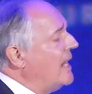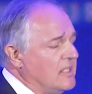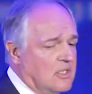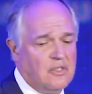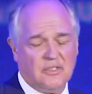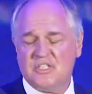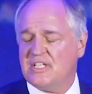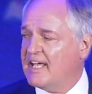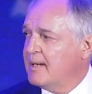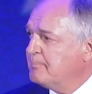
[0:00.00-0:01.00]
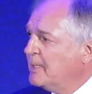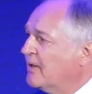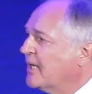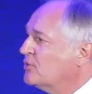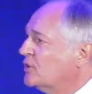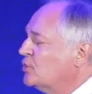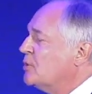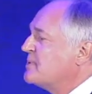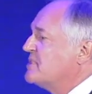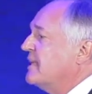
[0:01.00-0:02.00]
are you going to say, I'm belonging to the
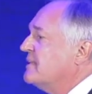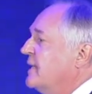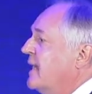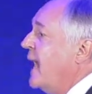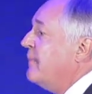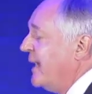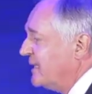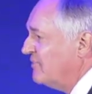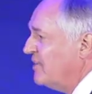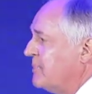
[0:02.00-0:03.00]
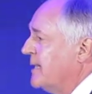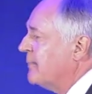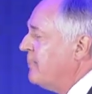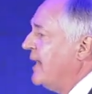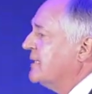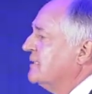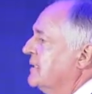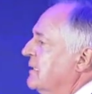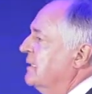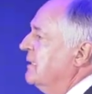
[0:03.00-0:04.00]
2%, I'm actively being part
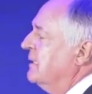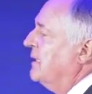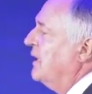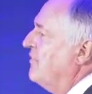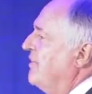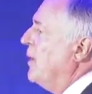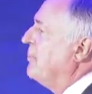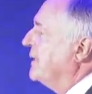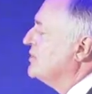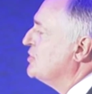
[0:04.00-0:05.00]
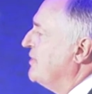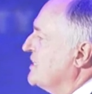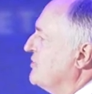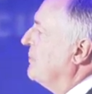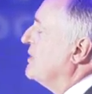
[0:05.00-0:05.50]
of helping to transform